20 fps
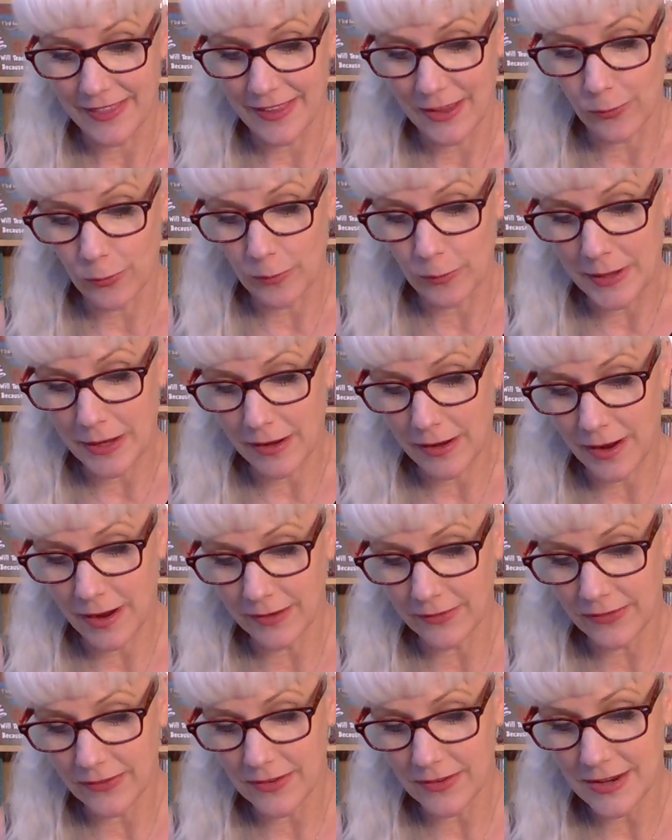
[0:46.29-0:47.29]
and There will be a
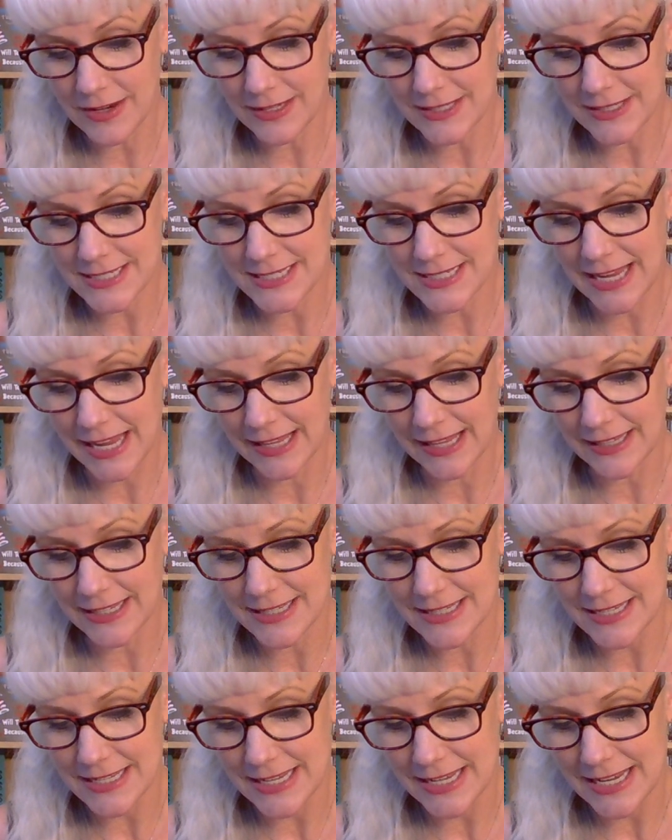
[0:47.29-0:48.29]
consonant,
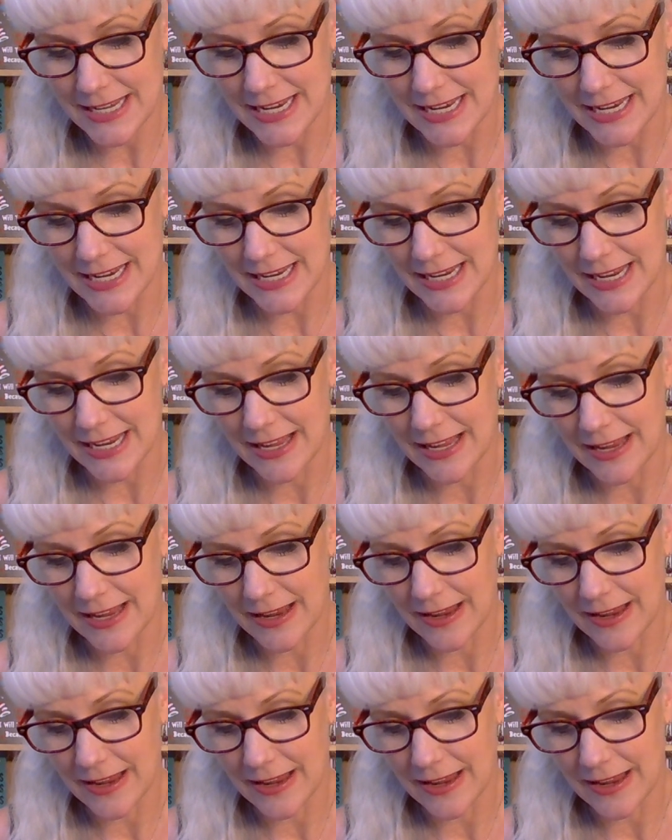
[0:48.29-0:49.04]
silent E.